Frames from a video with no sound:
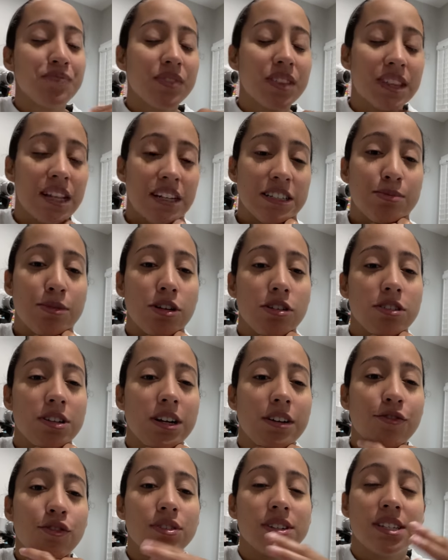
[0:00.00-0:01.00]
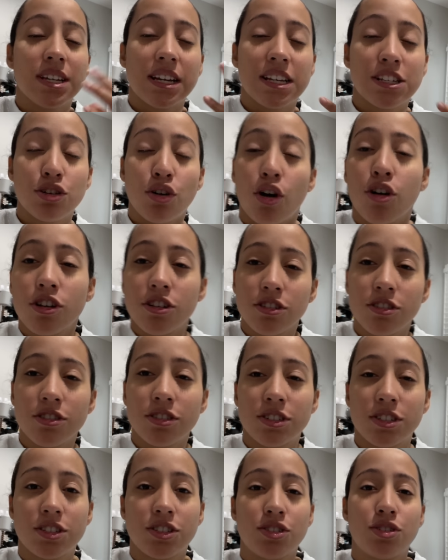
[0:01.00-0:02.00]
that's my only downfall. It's like it's harder
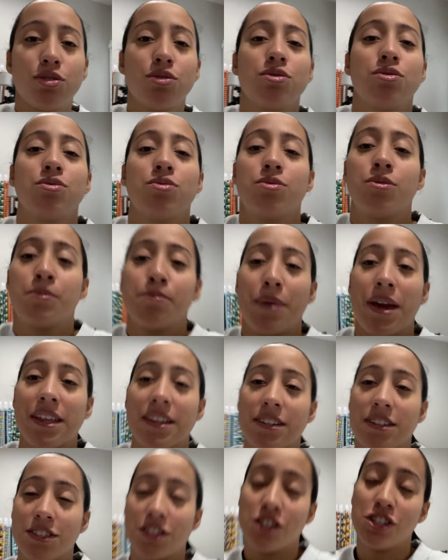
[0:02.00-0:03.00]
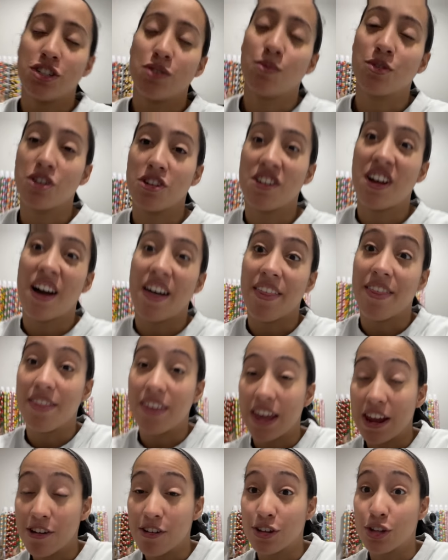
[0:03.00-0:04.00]
to make a decision when you're not
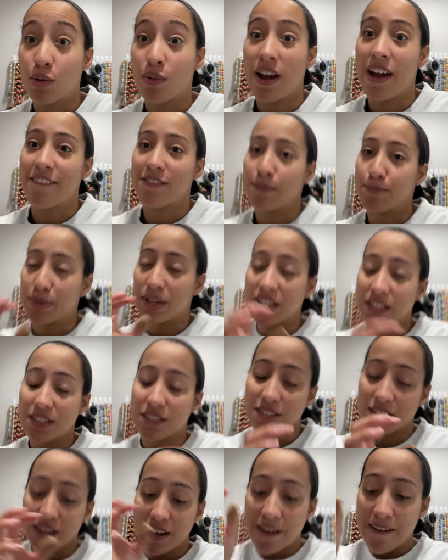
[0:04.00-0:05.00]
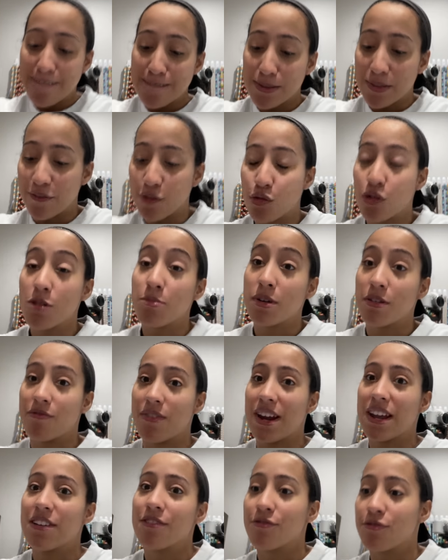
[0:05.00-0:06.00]
there and don't have the piece of equipment
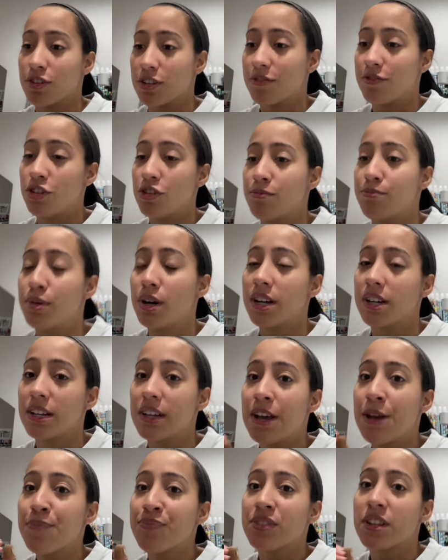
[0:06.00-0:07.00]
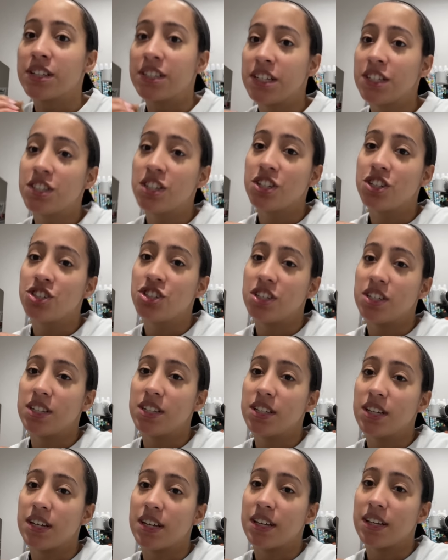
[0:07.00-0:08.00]
right in front of you. But the
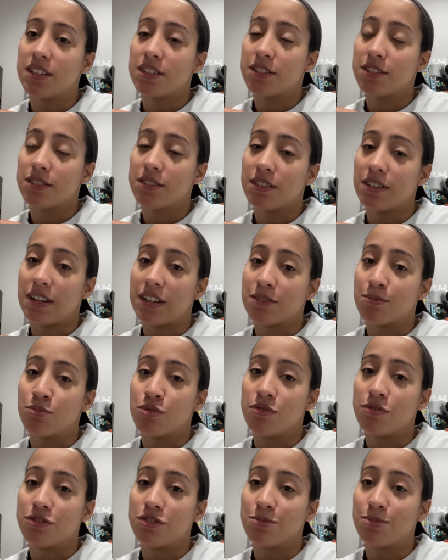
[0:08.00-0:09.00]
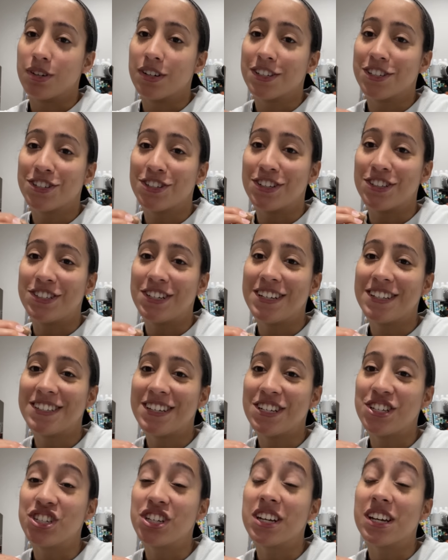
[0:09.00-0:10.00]
DTG, I move too much. The
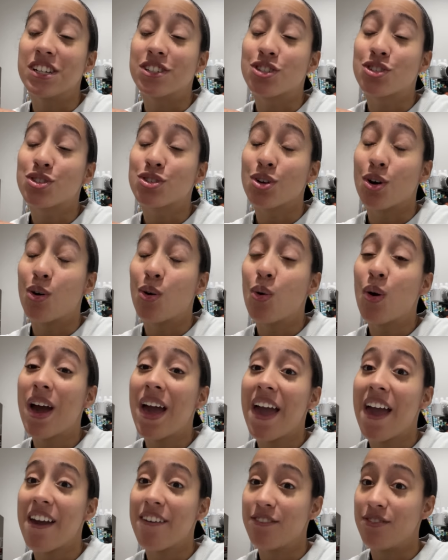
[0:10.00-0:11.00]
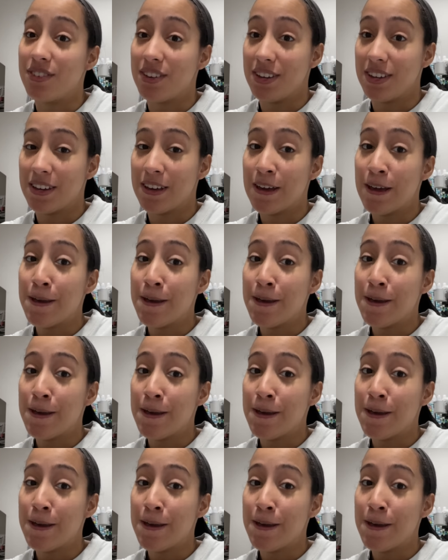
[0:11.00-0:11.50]
DTG is so heavy